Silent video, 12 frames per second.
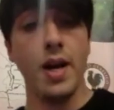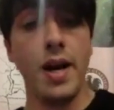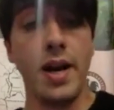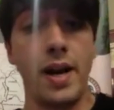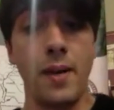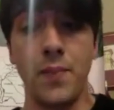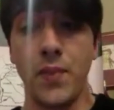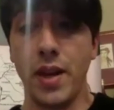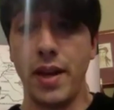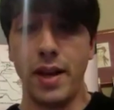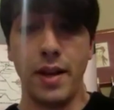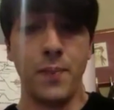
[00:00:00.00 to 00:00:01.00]

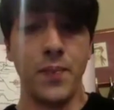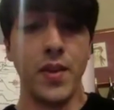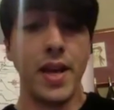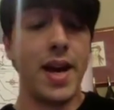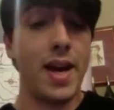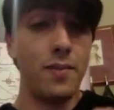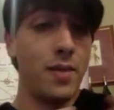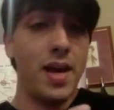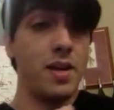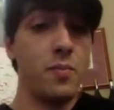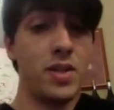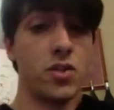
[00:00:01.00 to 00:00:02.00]

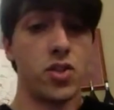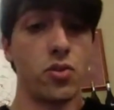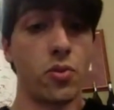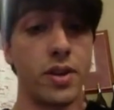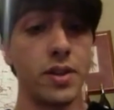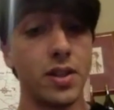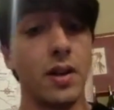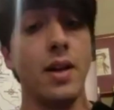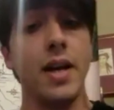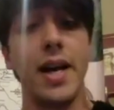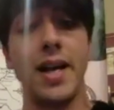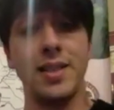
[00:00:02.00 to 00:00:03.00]
had been stored.
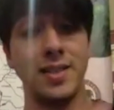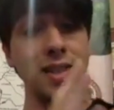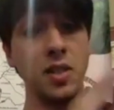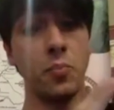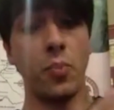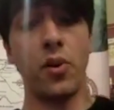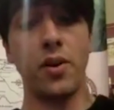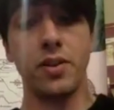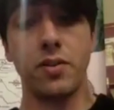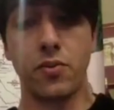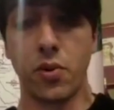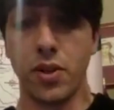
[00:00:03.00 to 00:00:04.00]
And at that point,
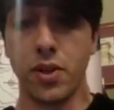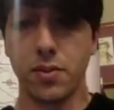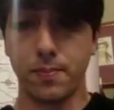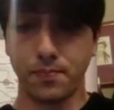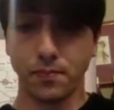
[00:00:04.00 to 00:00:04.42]
of course,